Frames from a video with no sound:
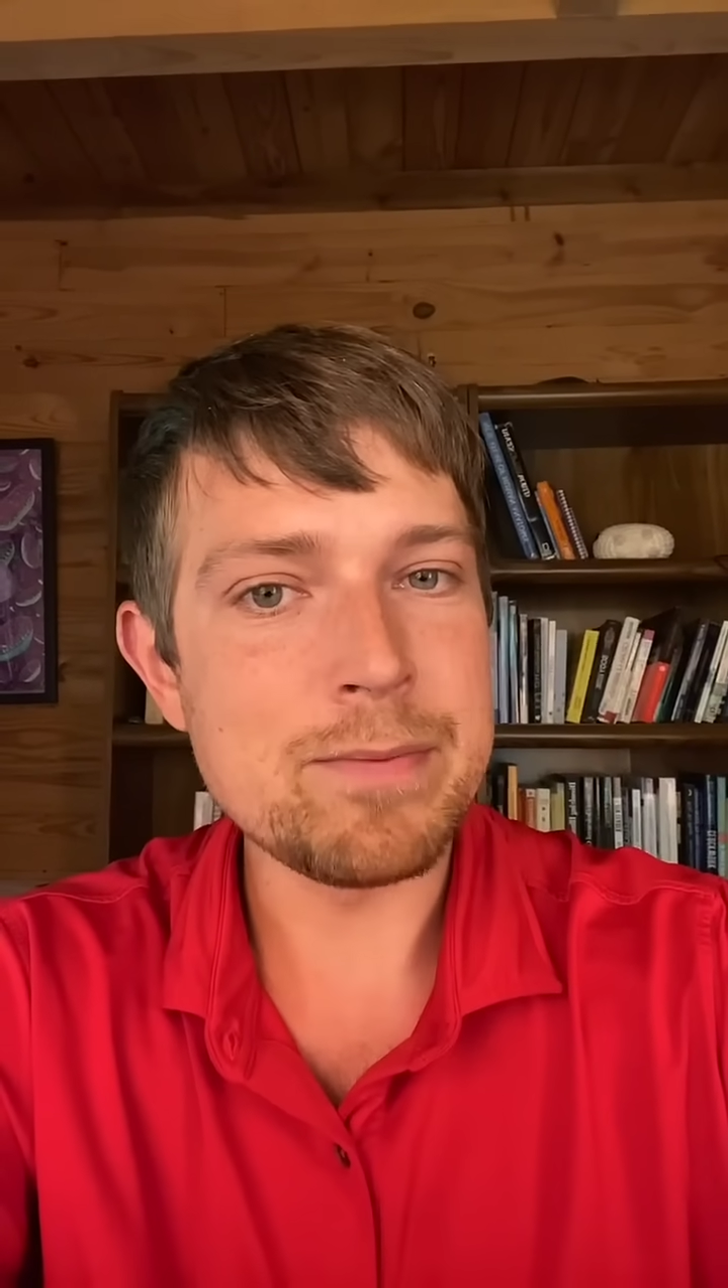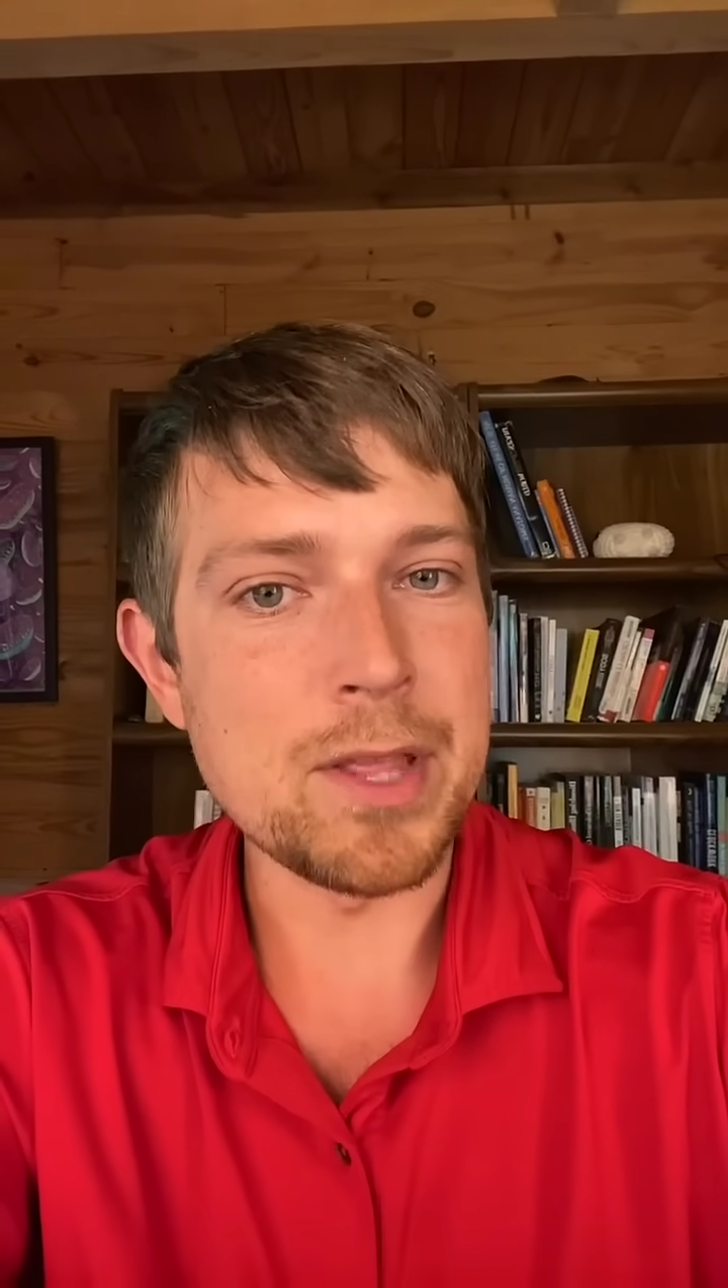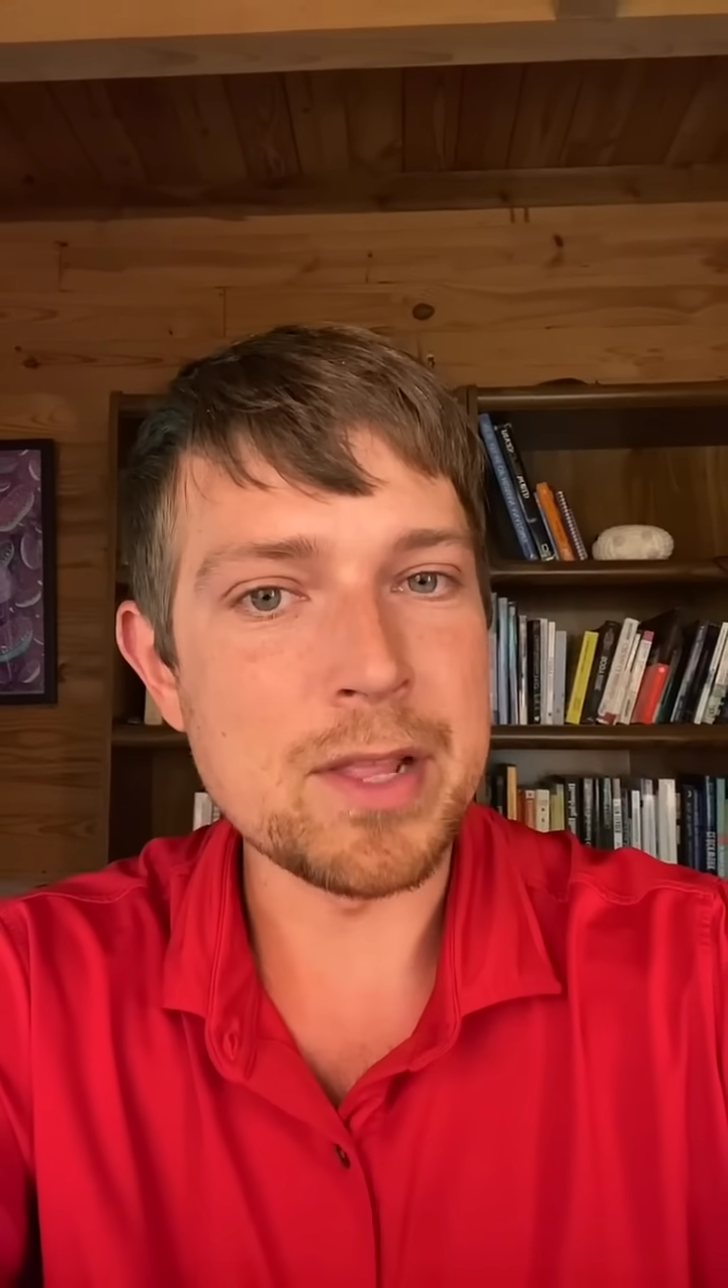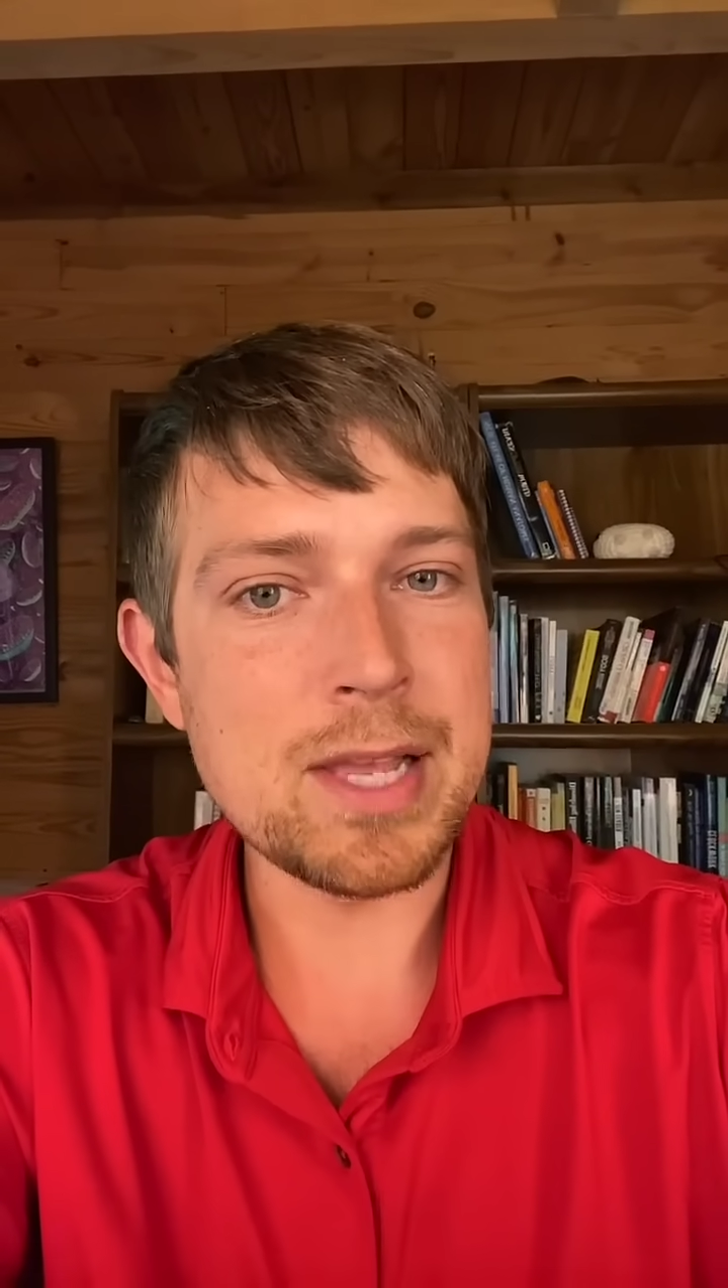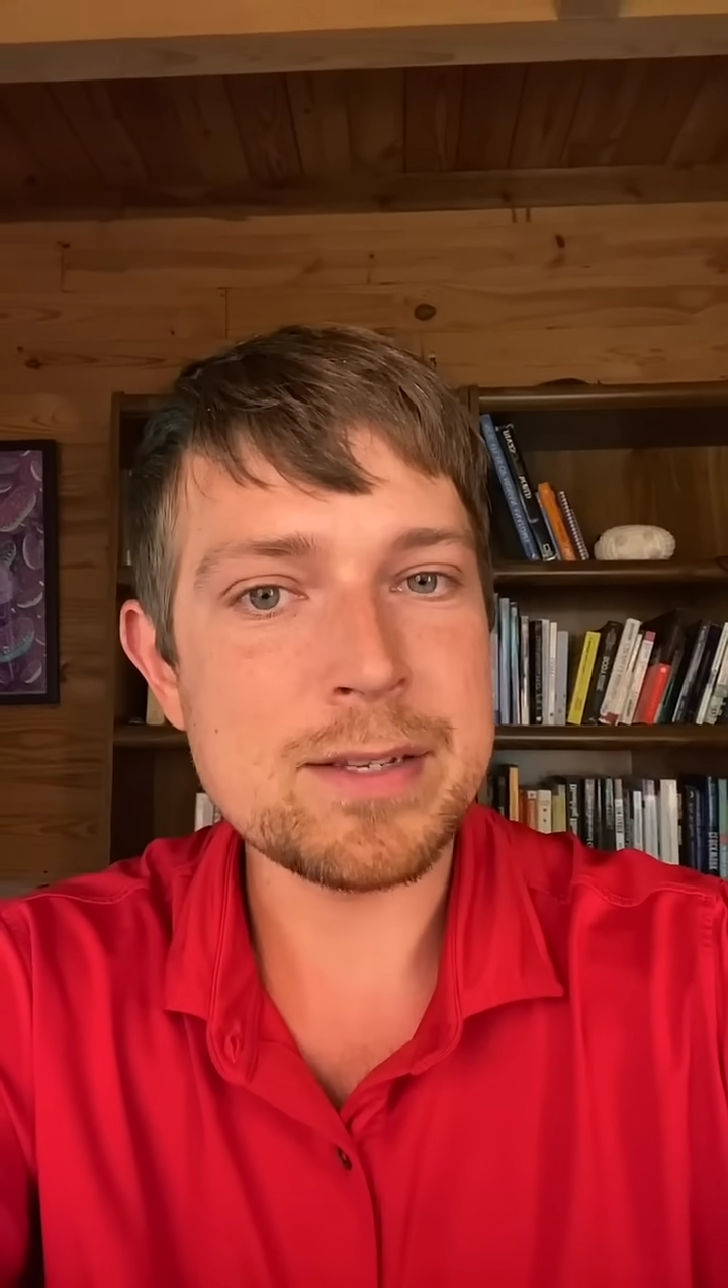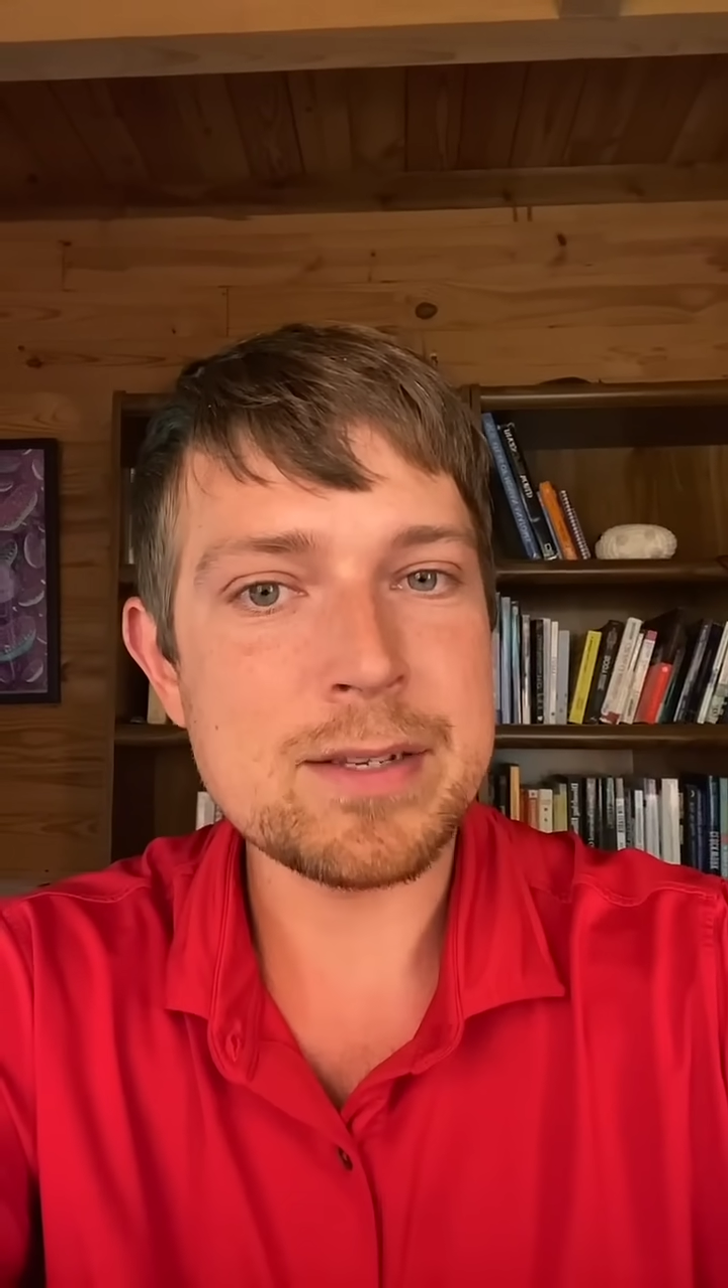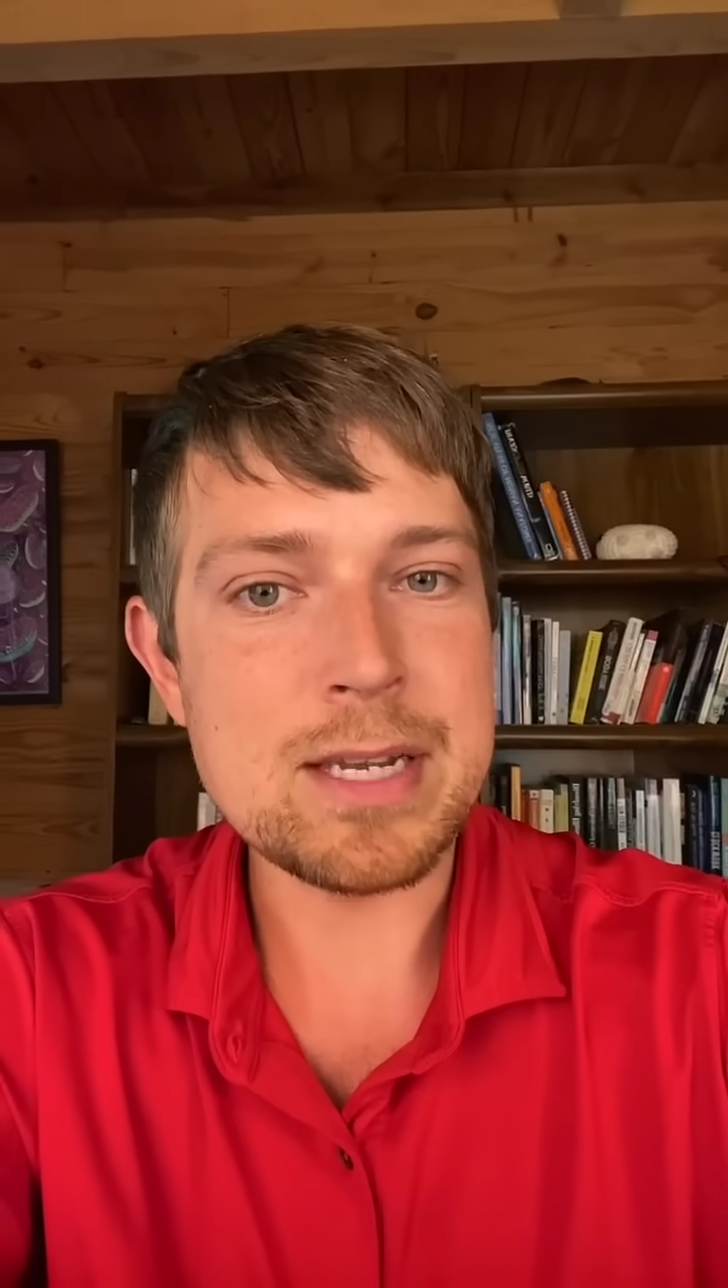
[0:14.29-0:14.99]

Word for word: nonetheless,